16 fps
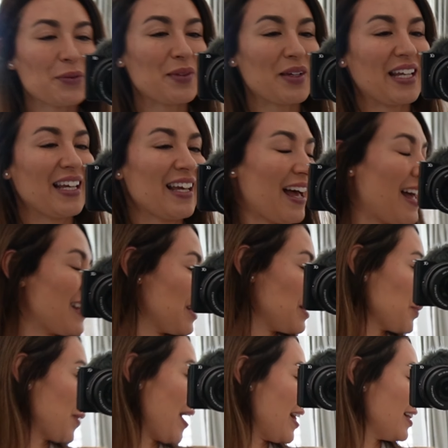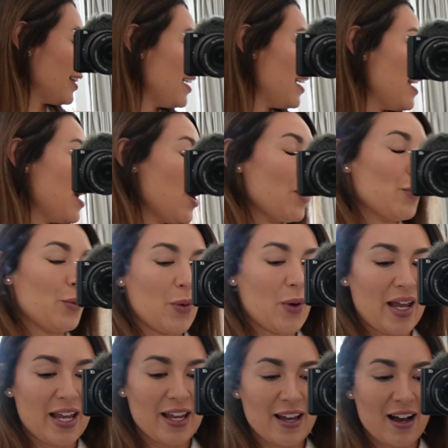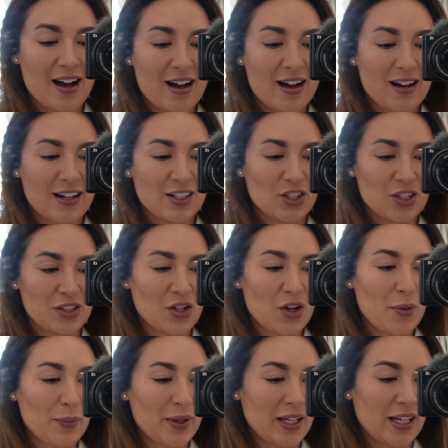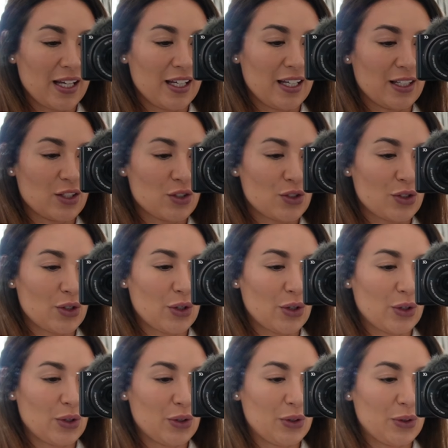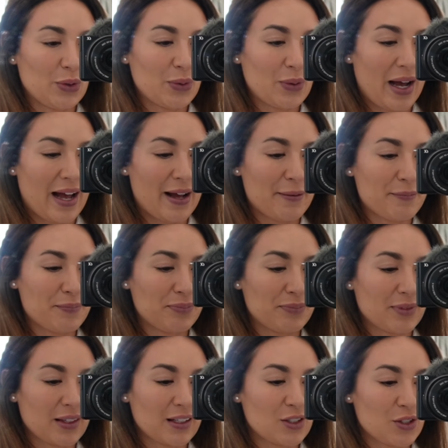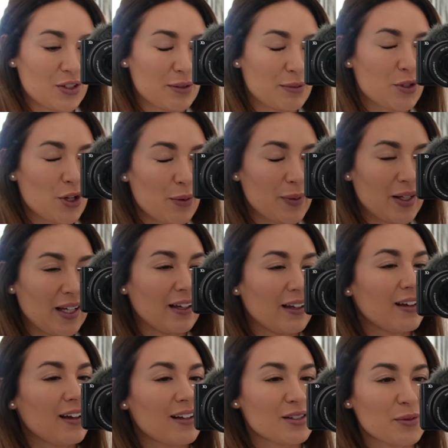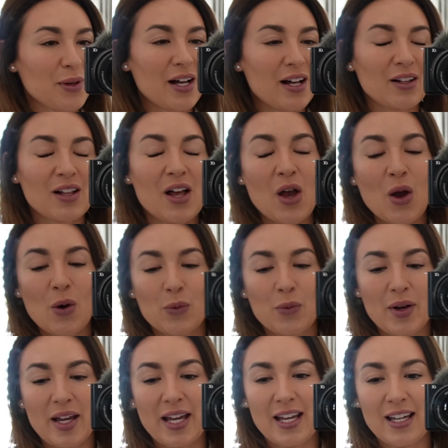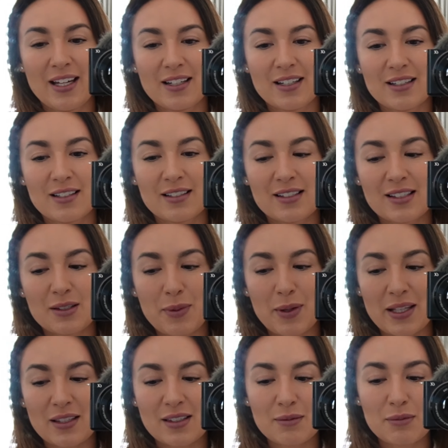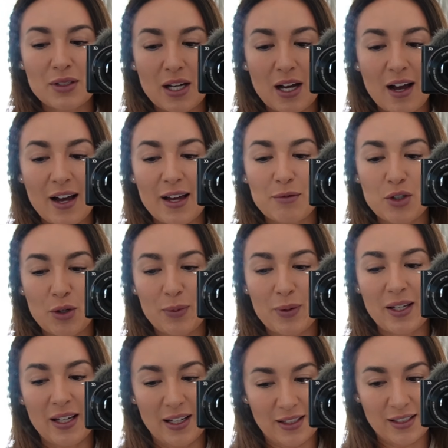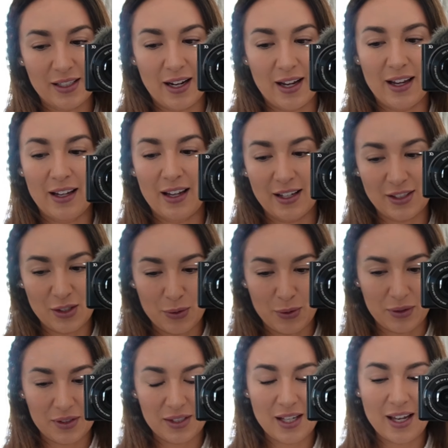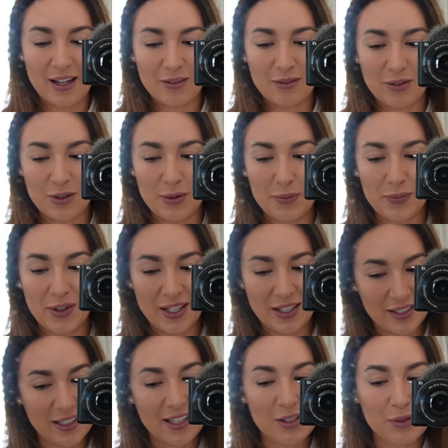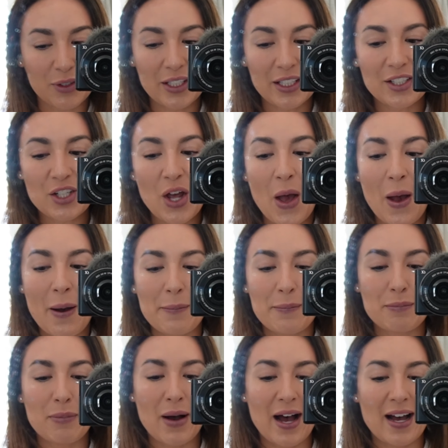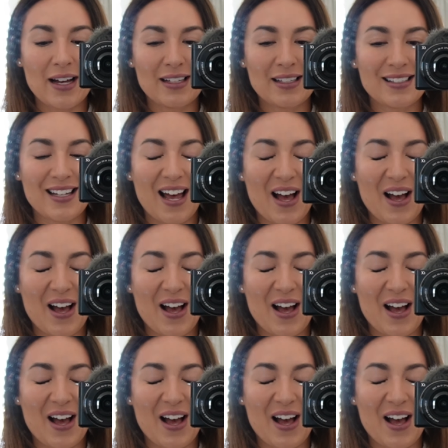me as well. We are just hopping in to do some shopping as well. We spent some time shopping yesterday, as you would have seen from yesterday's footage, but